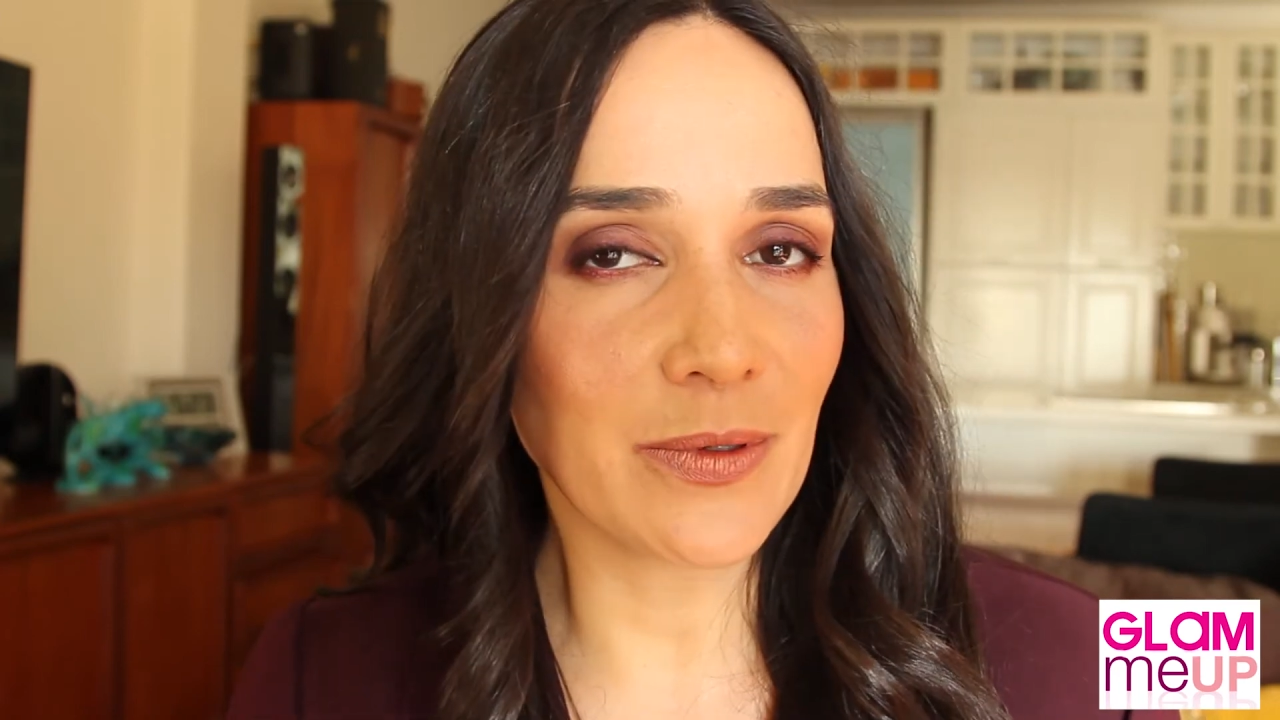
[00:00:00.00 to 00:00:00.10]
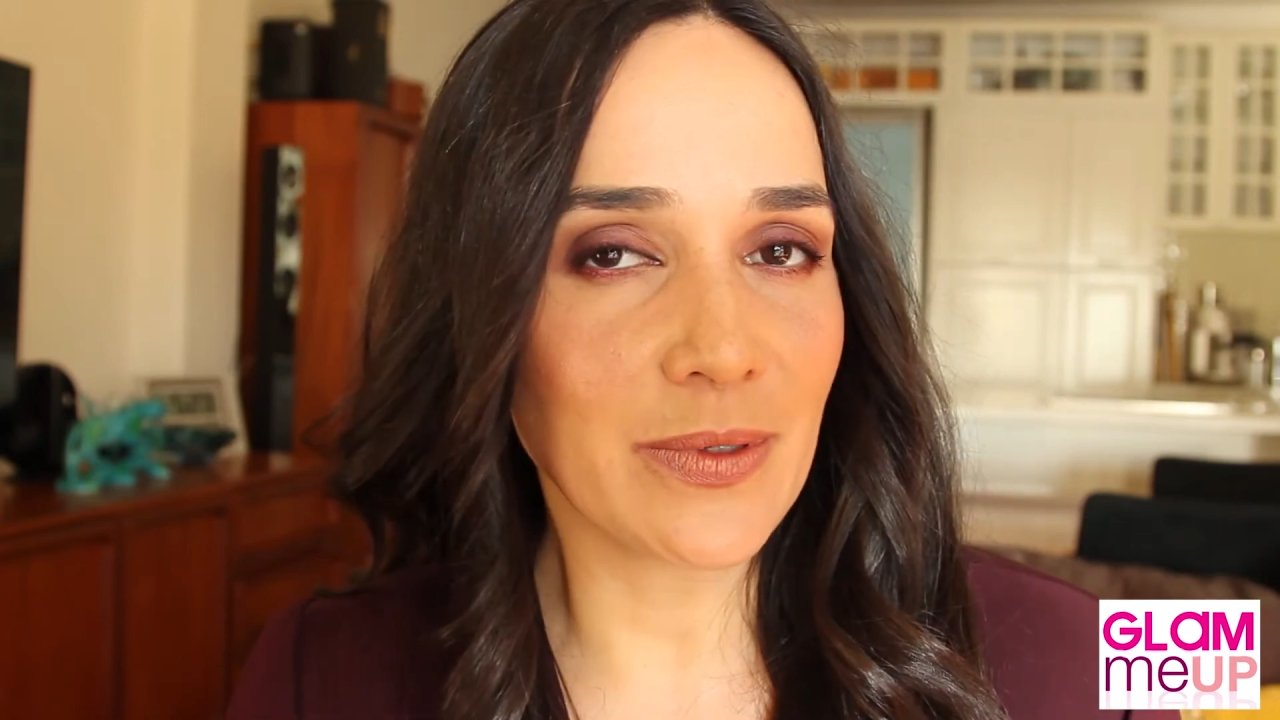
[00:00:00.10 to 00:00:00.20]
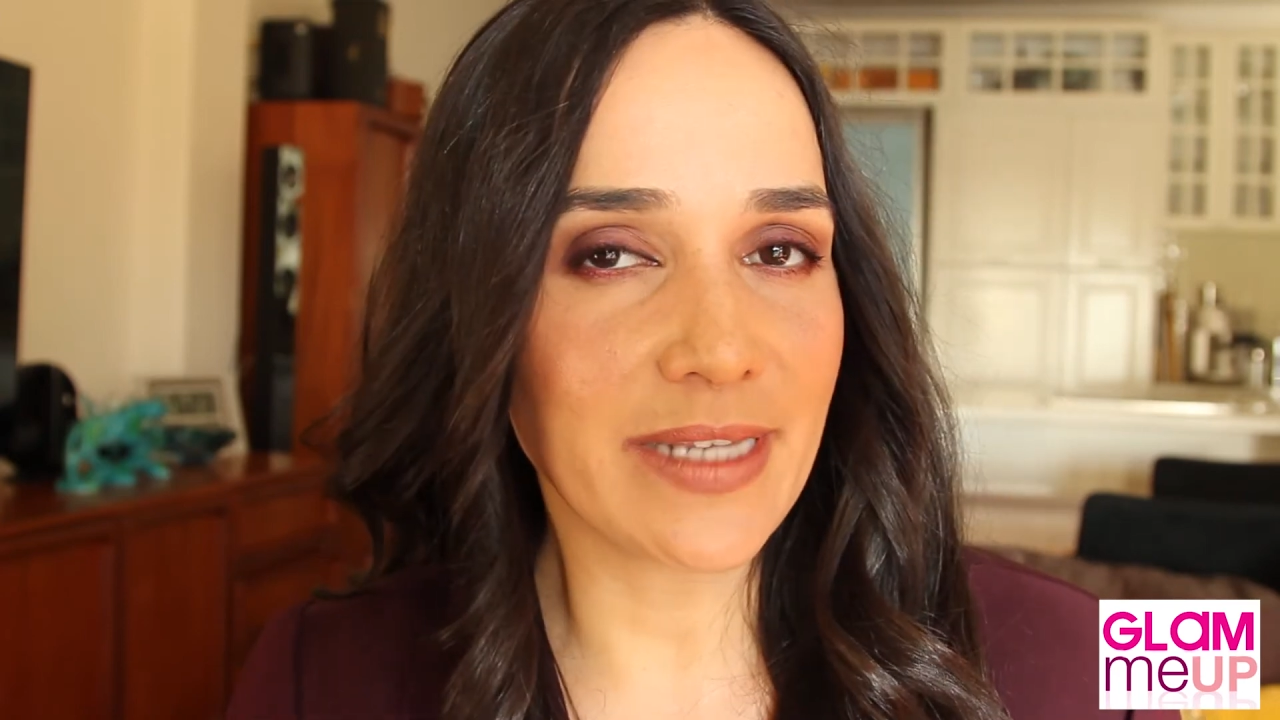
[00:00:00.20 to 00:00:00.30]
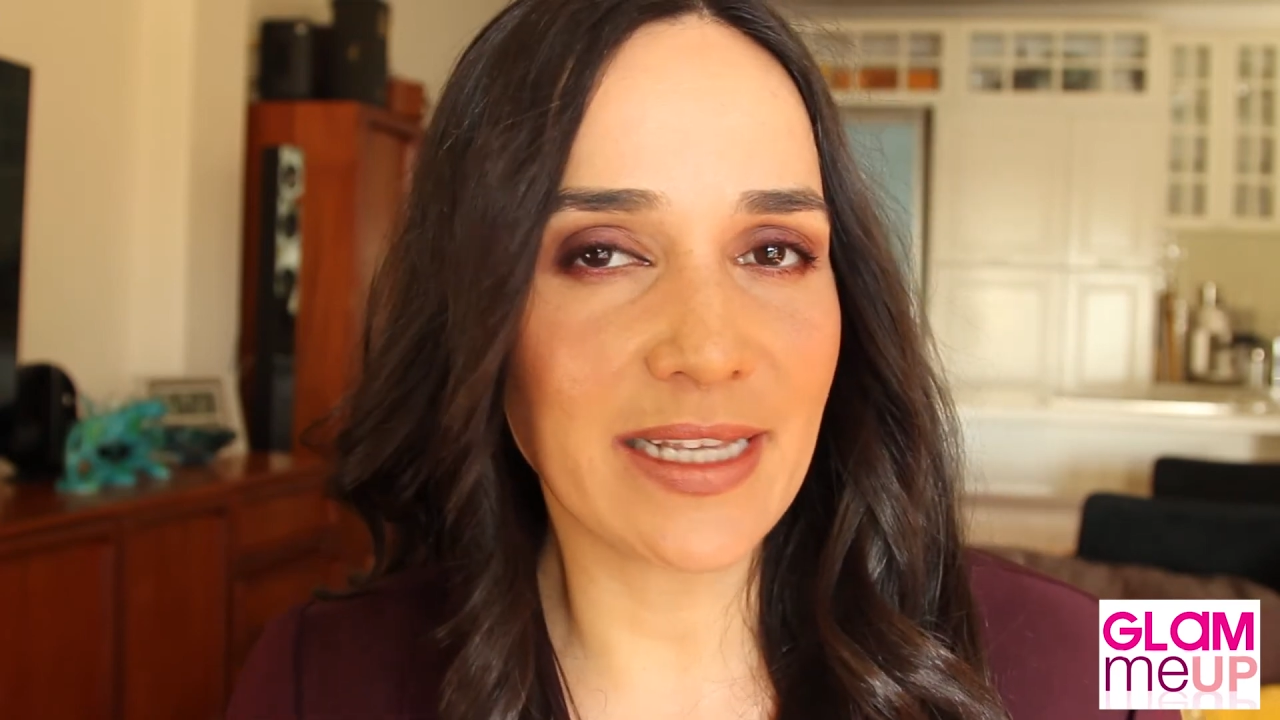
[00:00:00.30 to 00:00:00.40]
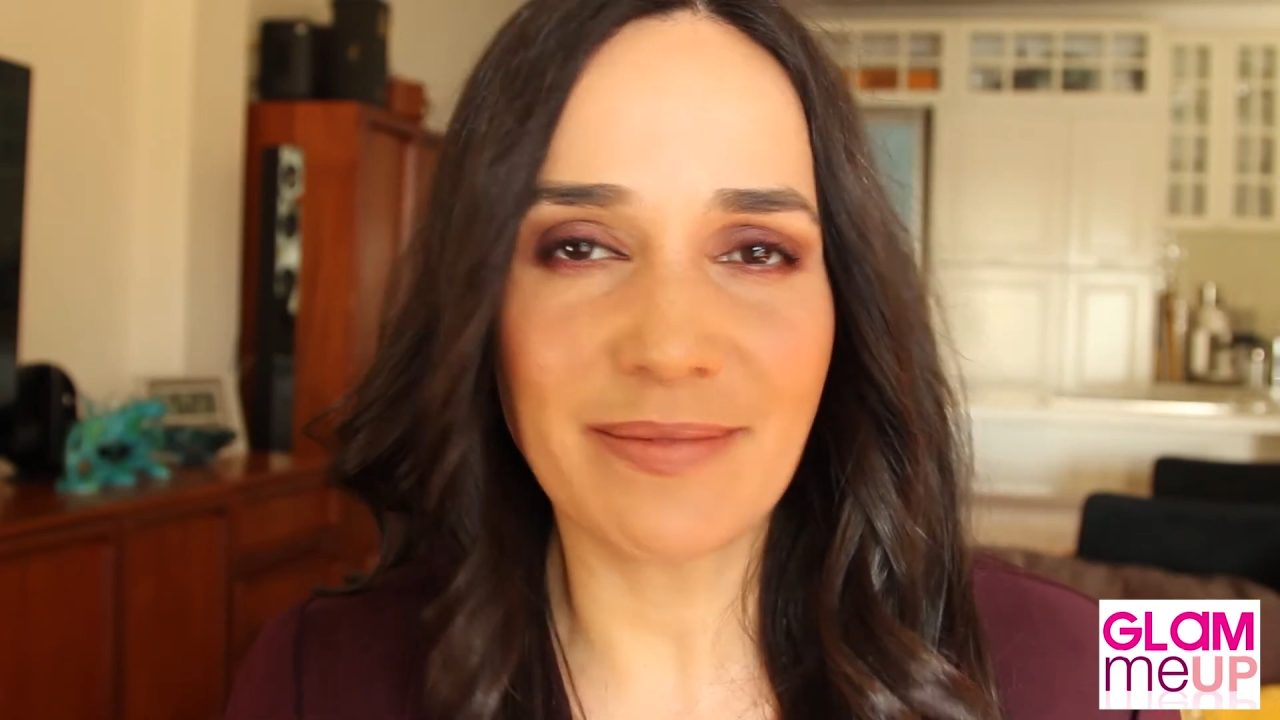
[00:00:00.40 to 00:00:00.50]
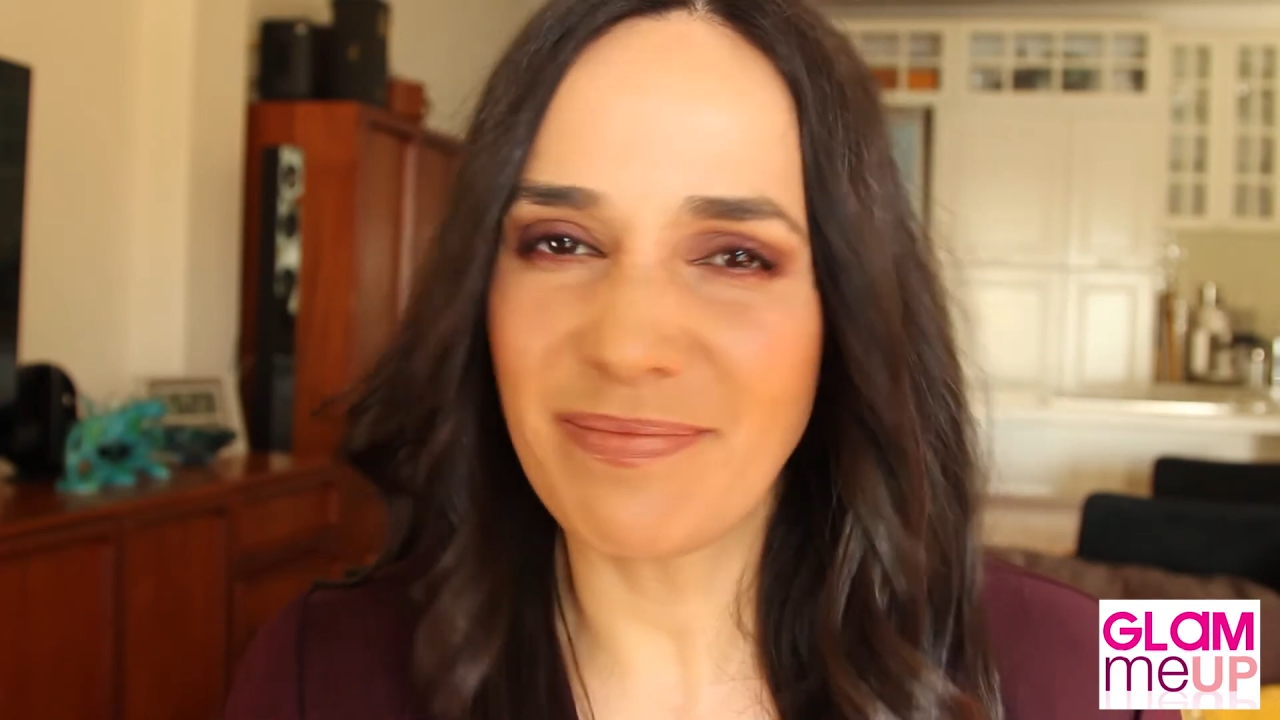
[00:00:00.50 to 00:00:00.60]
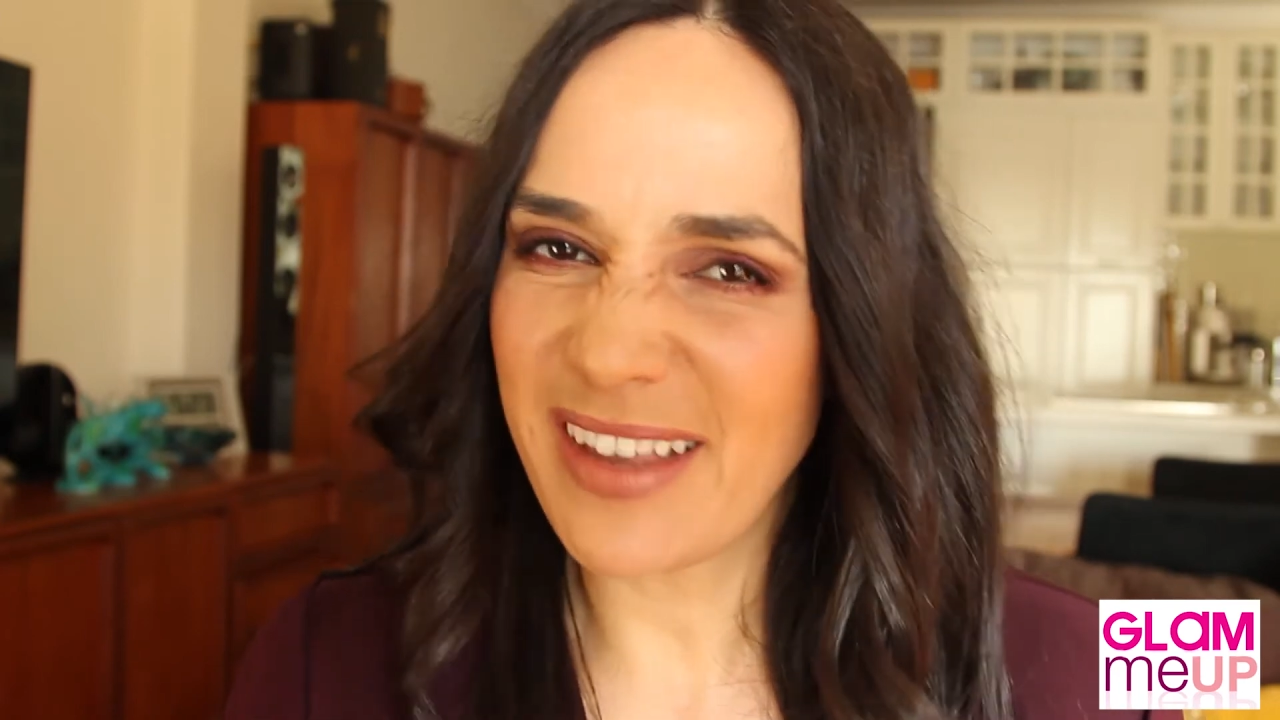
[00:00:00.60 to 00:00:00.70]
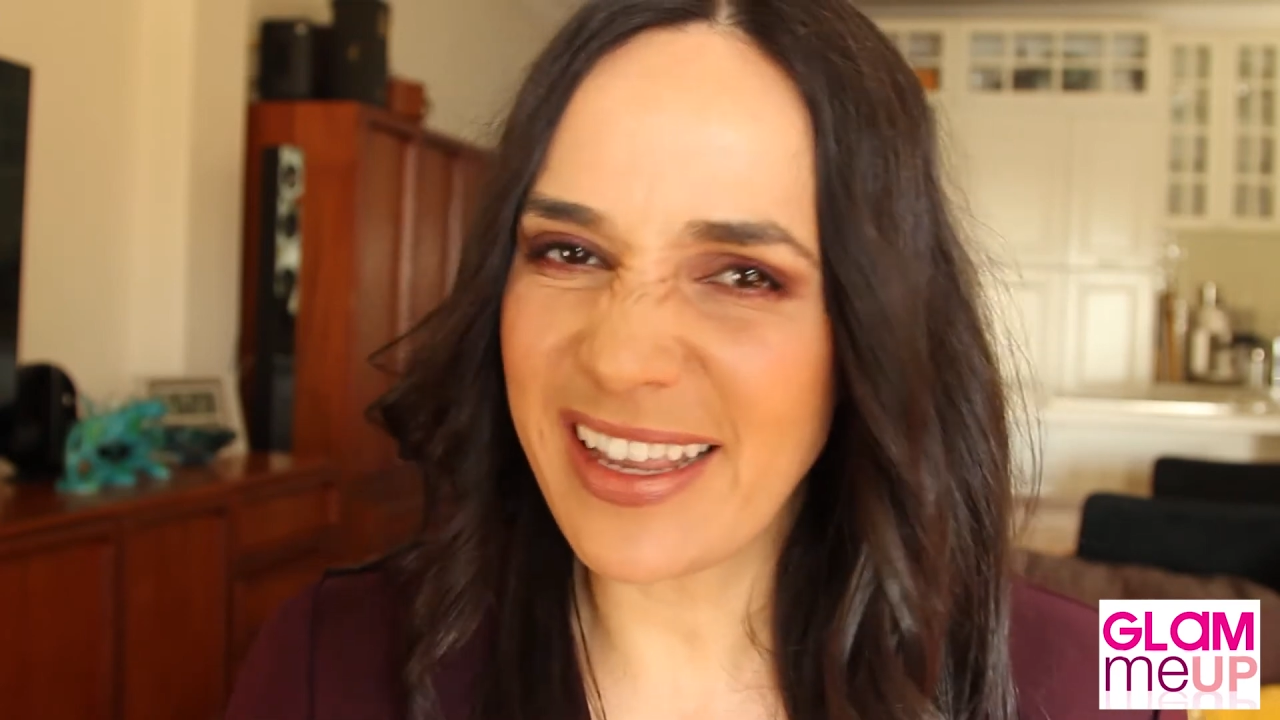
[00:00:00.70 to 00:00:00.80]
to assess,